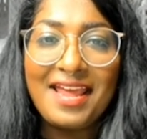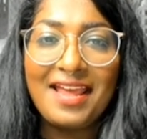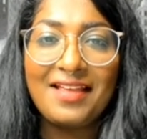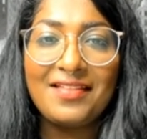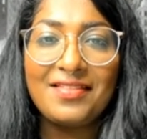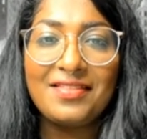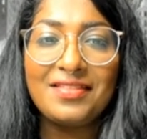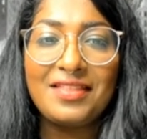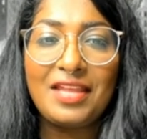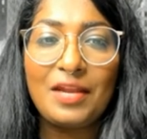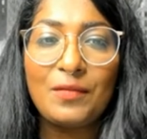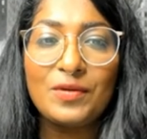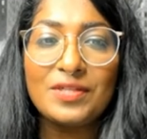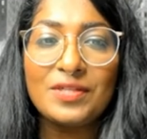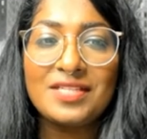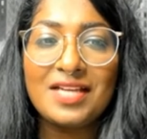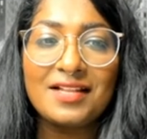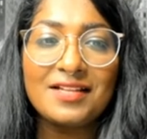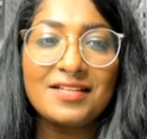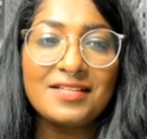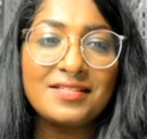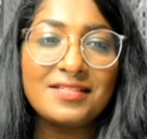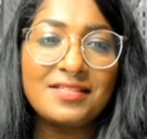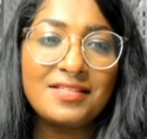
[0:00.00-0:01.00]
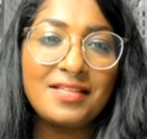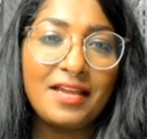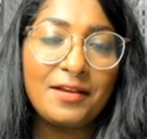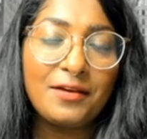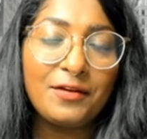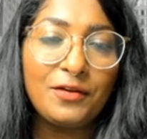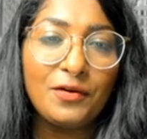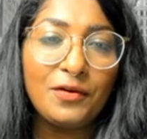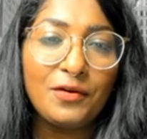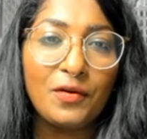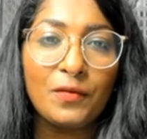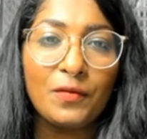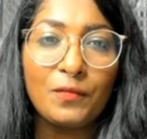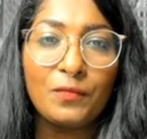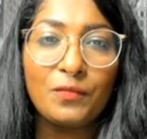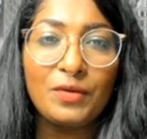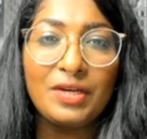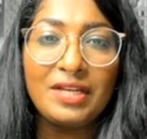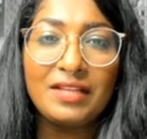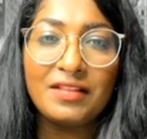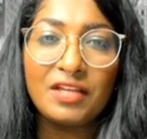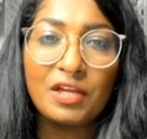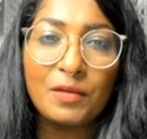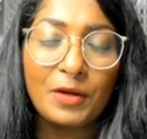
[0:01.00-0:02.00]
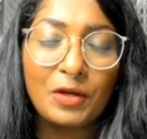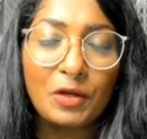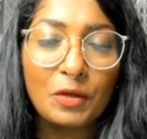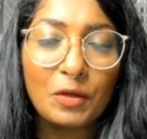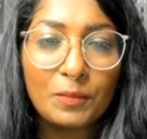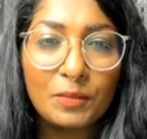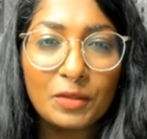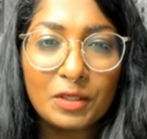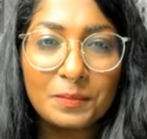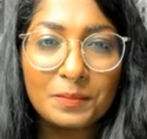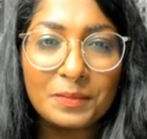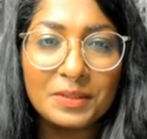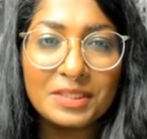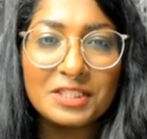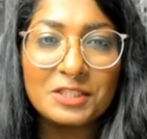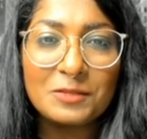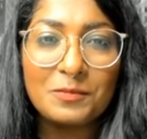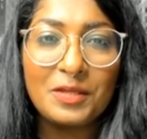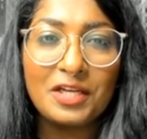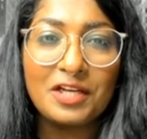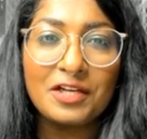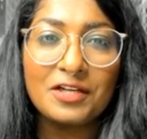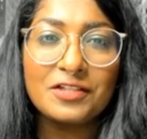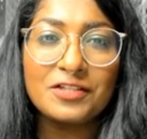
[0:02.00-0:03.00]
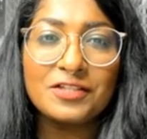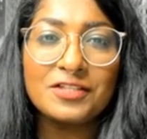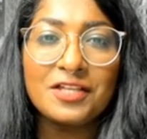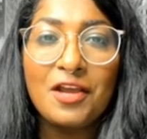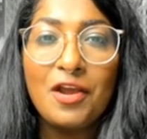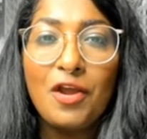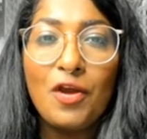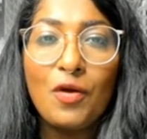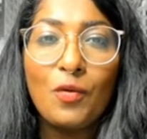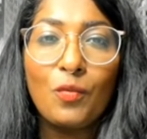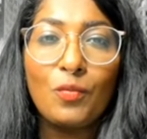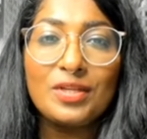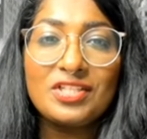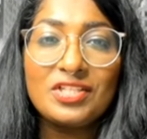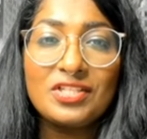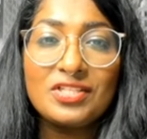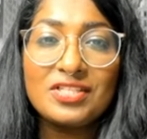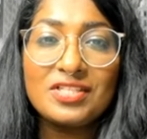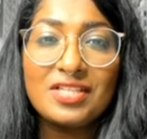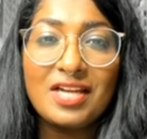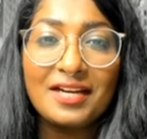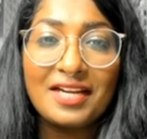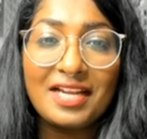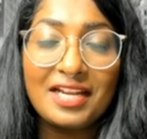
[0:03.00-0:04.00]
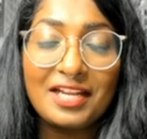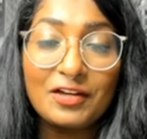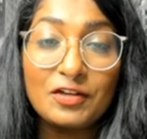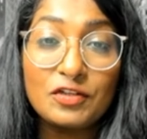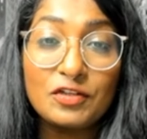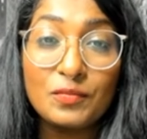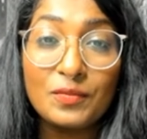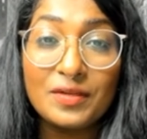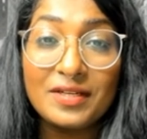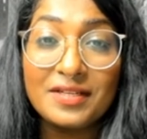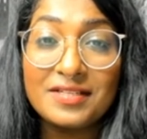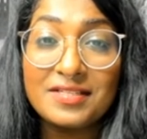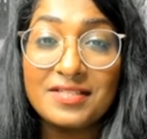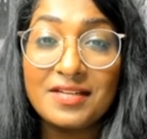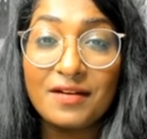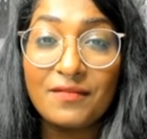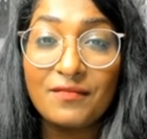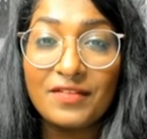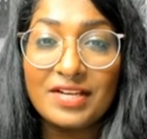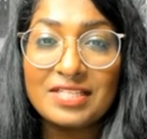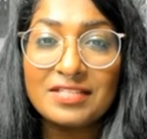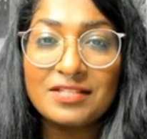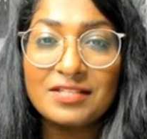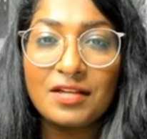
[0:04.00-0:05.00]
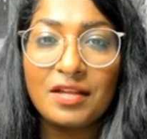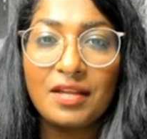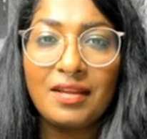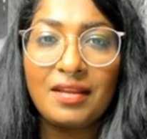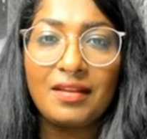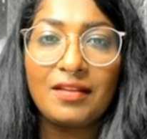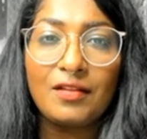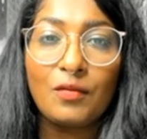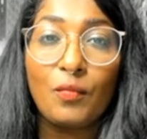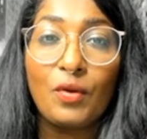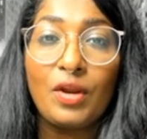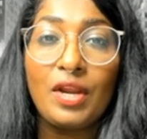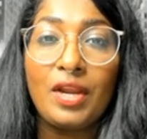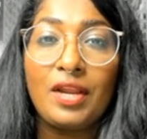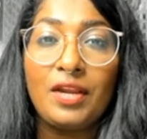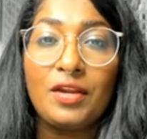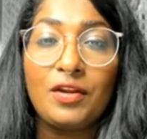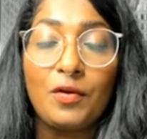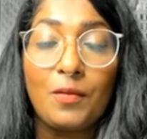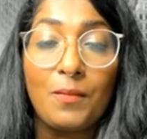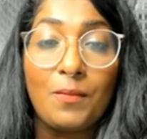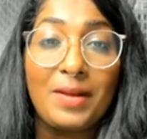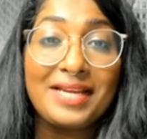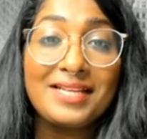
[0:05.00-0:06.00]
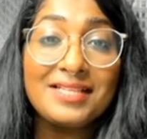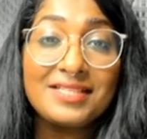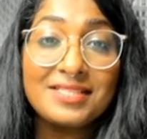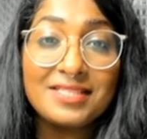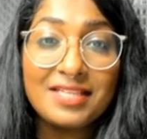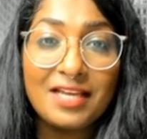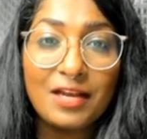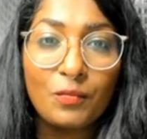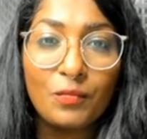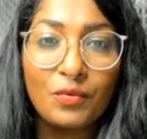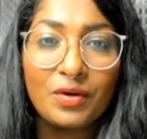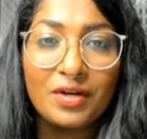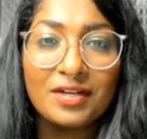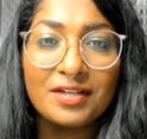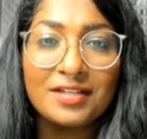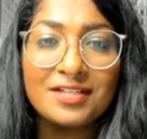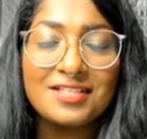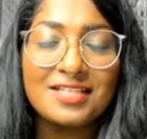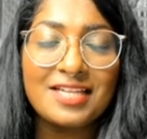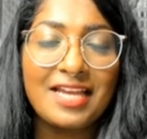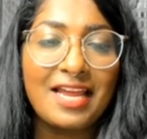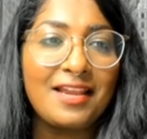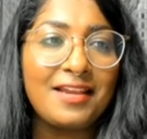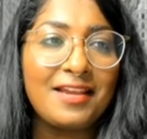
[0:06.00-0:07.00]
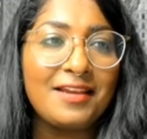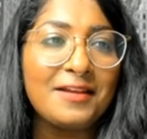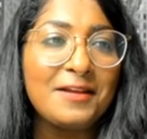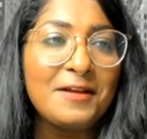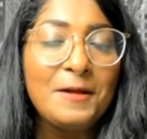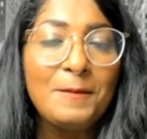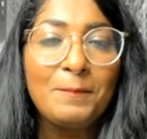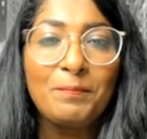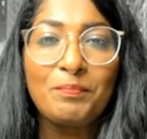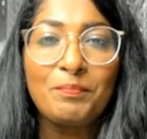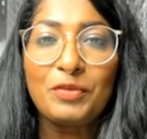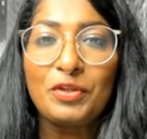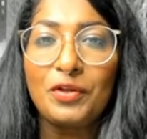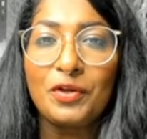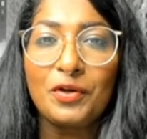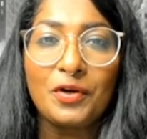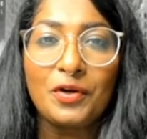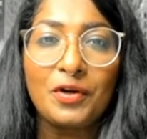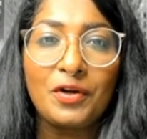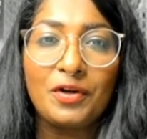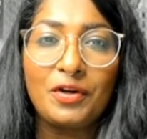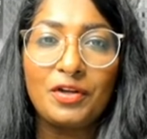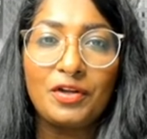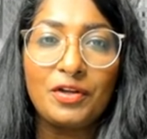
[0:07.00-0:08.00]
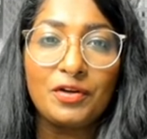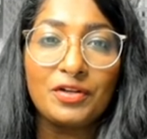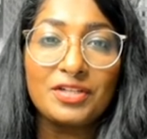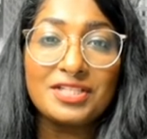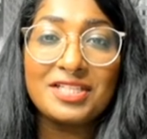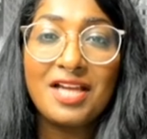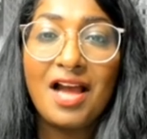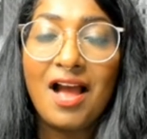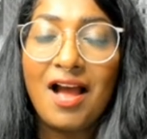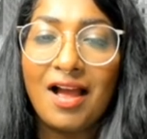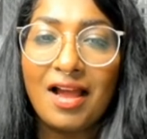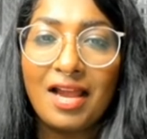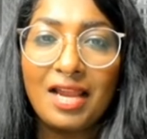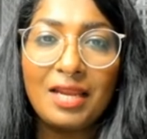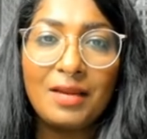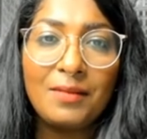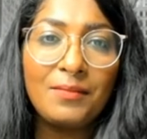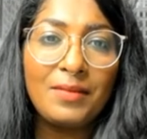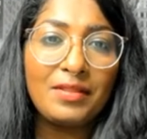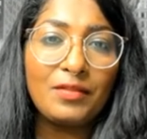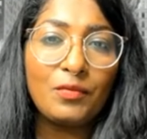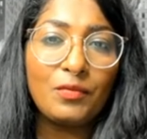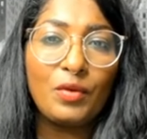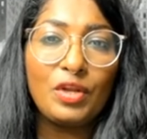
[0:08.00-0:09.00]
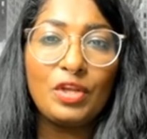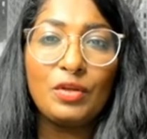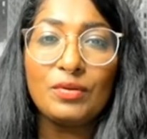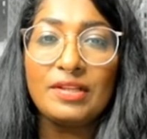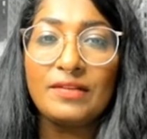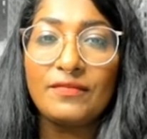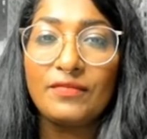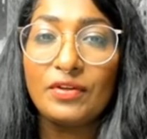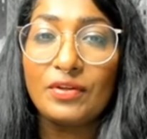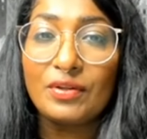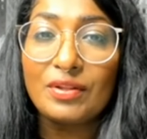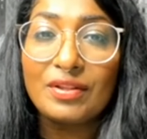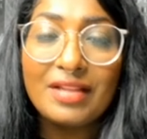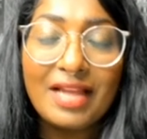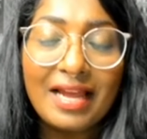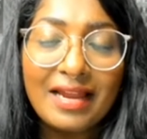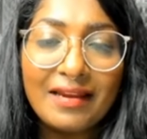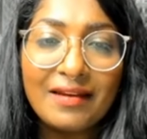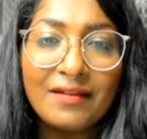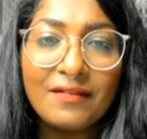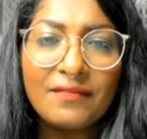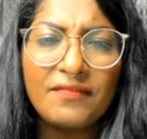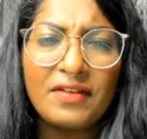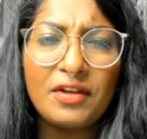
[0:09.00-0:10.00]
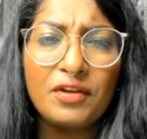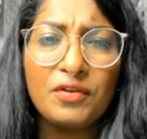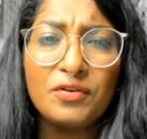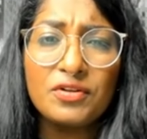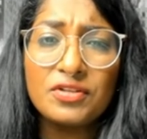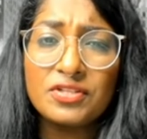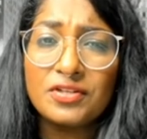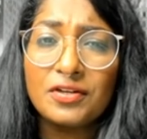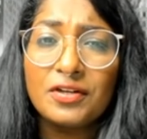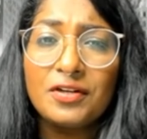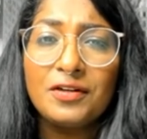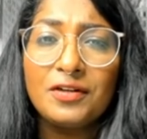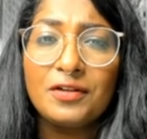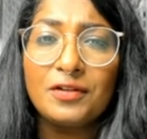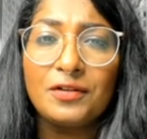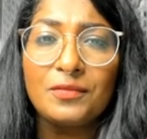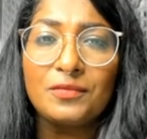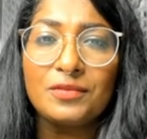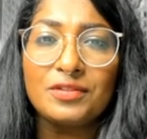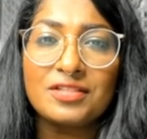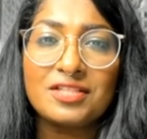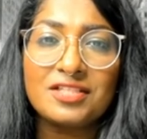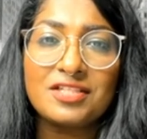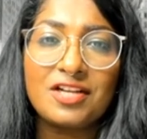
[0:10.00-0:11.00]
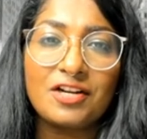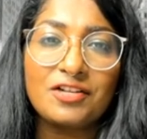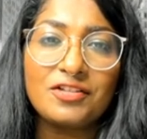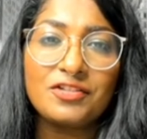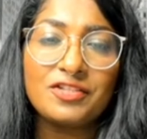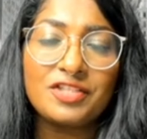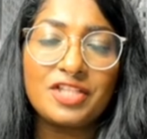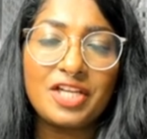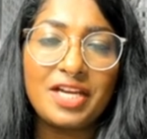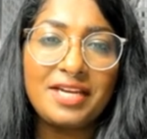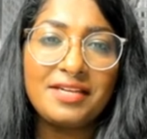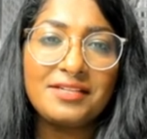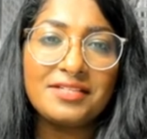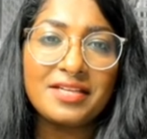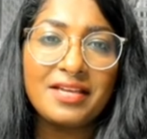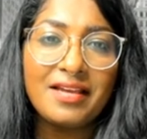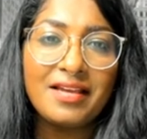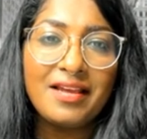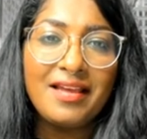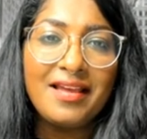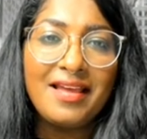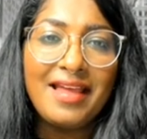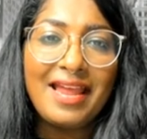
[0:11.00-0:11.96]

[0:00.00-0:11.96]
and they would tell us that, you know, really think about your purpose, because once you start getting into real estate investing, the way your mindset worked and your time and the way you live your life and your circle will start to change.